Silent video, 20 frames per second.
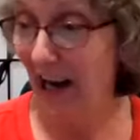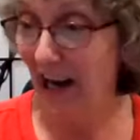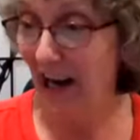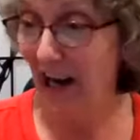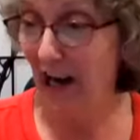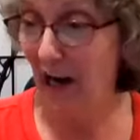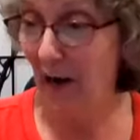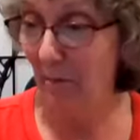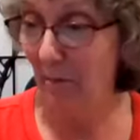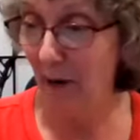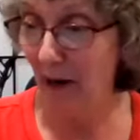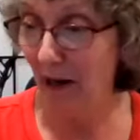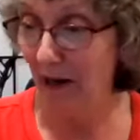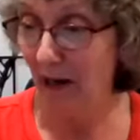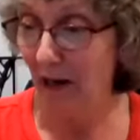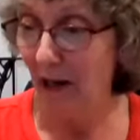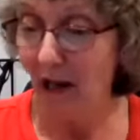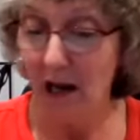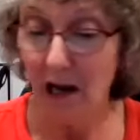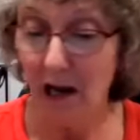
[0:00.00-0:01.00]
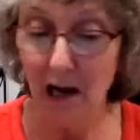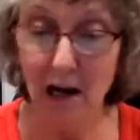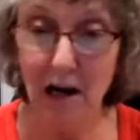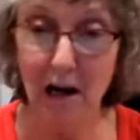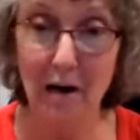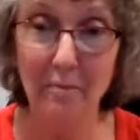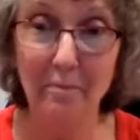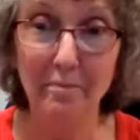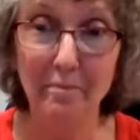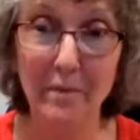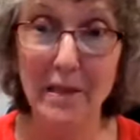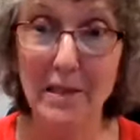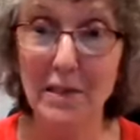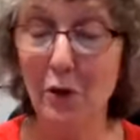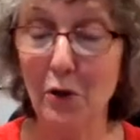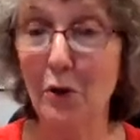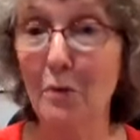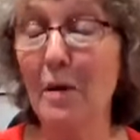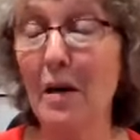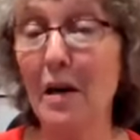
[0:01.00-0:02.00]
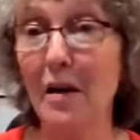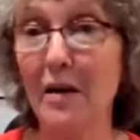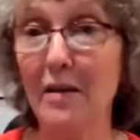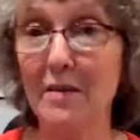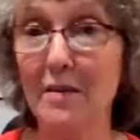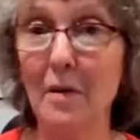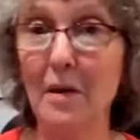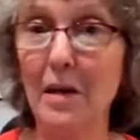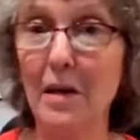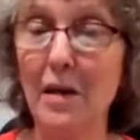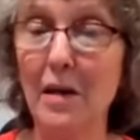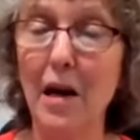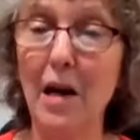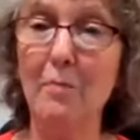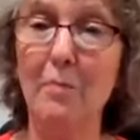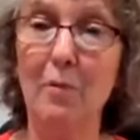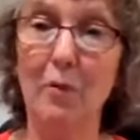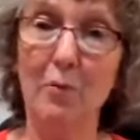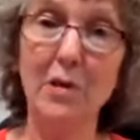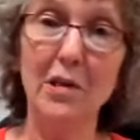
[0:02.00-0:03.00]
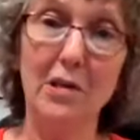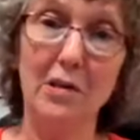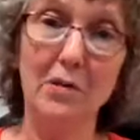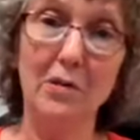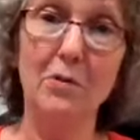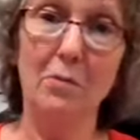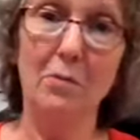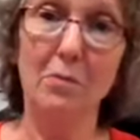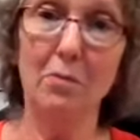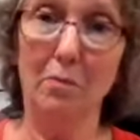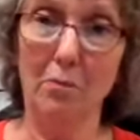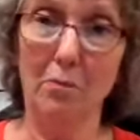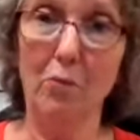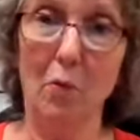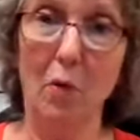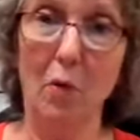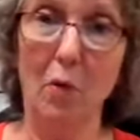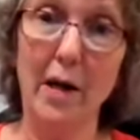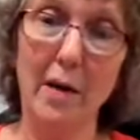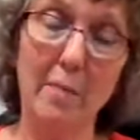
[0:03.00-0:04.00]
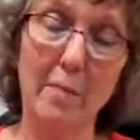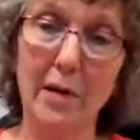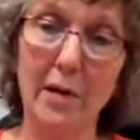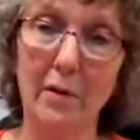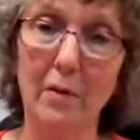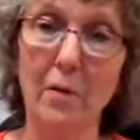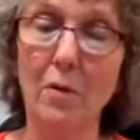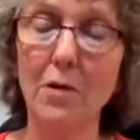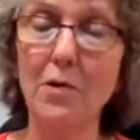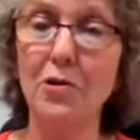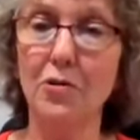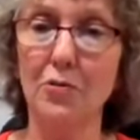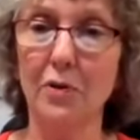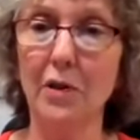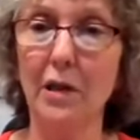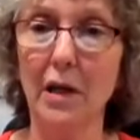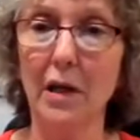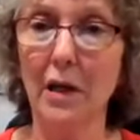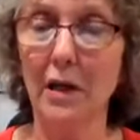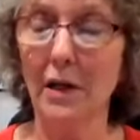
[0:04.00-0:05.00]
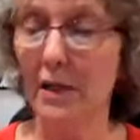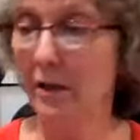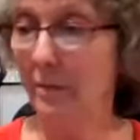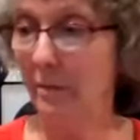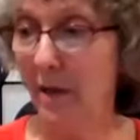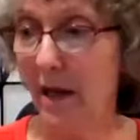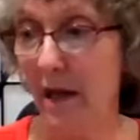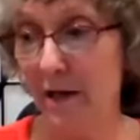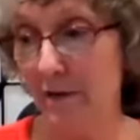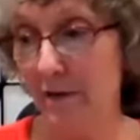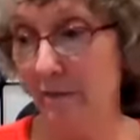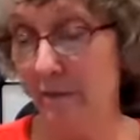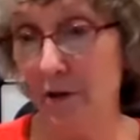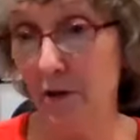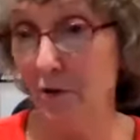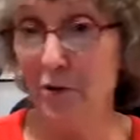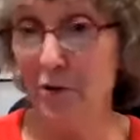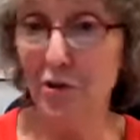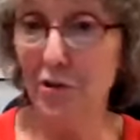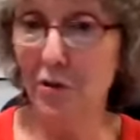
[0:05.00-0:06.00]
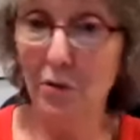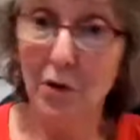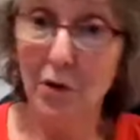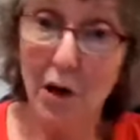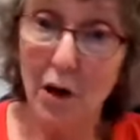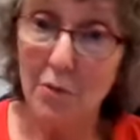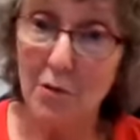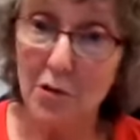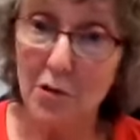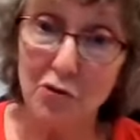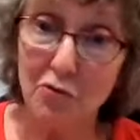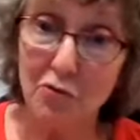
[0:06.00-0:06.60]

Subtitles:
But it's only my husband and I, but we do quite a bit of laundry and they're still going